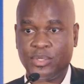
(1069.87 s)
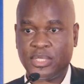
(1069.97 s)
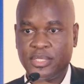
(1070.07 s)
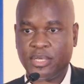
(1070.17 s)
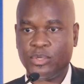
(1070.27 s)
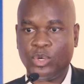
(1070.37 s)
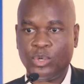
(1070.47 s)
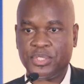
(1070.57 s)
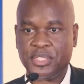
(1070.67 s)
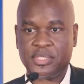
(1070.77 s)
Those are
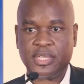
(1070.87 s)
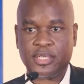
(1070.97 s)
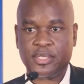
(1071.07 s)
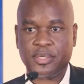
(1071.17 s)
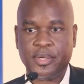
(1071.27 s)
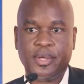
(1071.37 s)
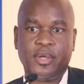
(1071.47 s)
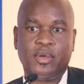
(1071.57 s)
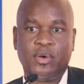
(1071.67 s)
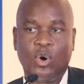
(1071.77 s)
technologies that
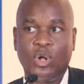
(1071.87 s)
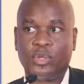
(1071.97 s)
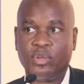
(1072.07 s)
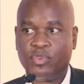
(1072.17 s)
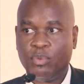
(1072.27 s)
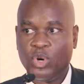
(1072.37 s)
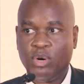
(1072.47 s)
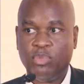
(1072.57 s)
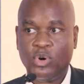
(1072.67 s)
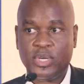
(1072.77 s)
all the way from
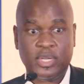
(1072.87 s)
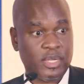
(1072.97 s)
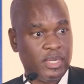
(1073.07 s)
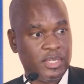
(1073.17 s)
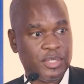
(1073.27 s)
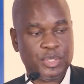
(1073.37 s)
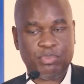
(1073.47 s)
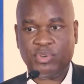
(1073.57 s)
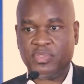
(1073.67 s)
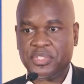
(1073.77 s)
our board and the
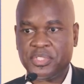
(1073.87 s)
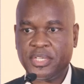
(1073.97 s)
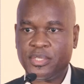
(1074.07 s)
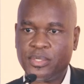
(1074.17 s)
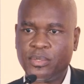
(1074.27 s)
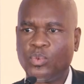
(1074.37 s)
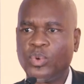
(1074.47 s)
leadership of the state,